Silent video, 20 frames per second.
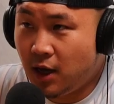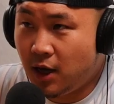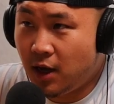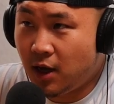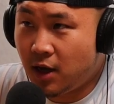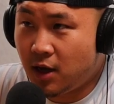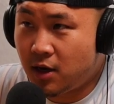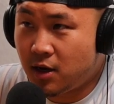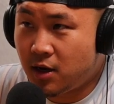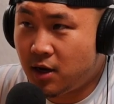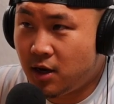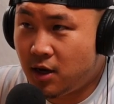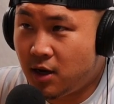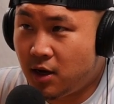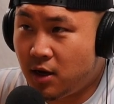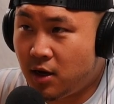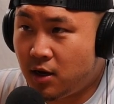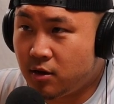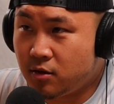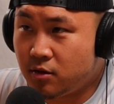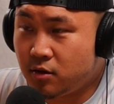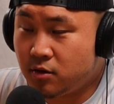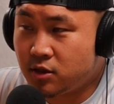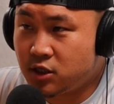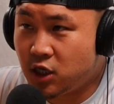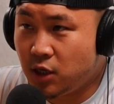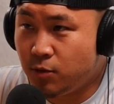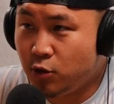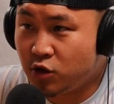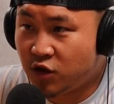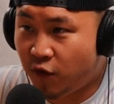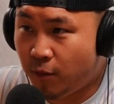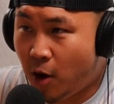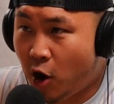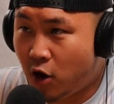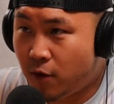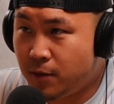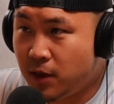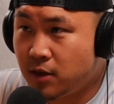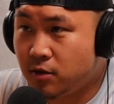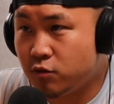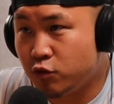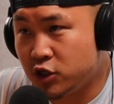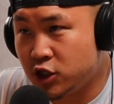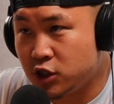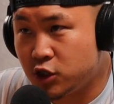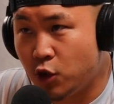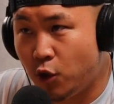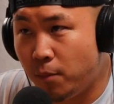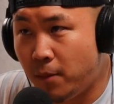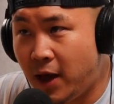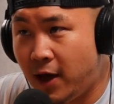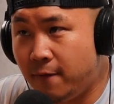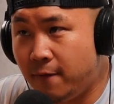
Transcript: and uh, moves well, from Harbin, which is Dongbei.